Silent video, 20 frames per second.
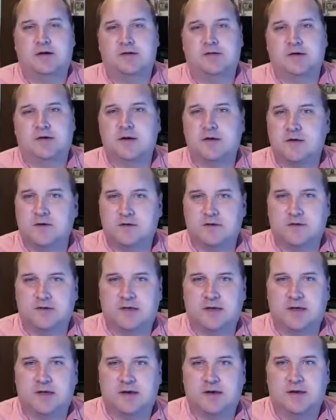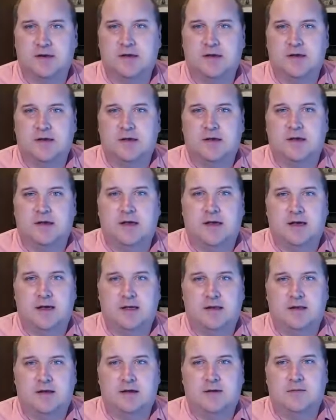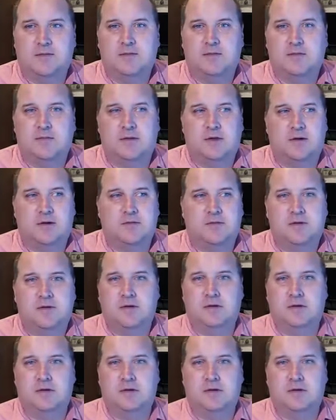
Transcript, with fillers: start using it, and um, you know,